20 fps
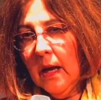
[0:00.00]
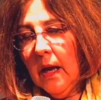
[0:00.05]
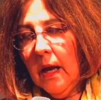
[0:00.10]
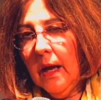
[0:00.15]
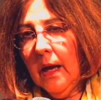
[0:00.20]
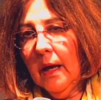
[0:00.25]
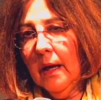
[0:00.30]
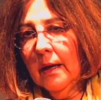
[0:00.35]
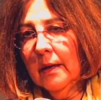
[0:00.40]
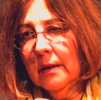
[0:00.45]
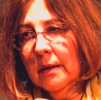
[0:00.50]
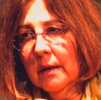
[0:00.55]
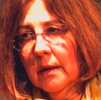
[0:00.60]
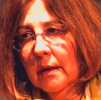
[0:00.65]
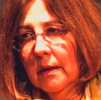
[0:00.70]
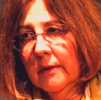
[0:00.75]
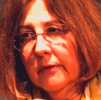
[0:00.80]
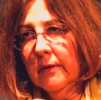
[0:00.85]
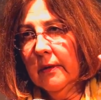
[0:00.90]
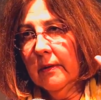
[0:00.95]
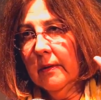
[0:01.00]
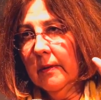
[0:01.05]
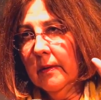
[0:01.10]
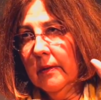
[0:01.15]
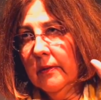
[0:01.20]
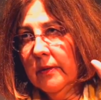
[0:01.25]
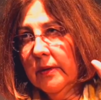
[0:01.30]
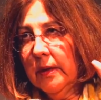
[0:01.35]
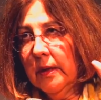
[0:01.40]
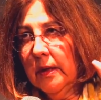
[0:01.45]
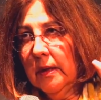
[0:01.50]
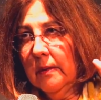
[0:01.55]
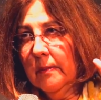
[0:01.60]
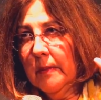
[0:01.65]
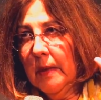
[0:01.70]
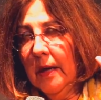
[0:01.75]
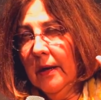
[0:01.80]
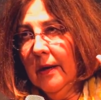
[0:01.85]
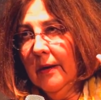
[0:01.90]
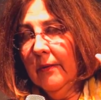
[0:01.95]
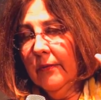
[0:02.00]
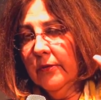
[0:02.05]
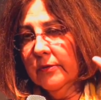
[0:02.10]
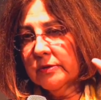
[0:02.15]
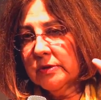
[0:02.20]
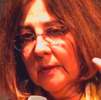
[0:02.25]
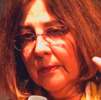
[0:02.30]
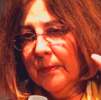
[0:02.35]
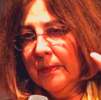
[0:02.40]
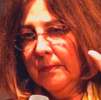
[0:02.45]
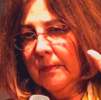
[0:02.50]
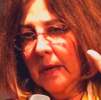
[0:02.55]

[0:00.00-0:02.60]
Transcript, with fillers: and there's a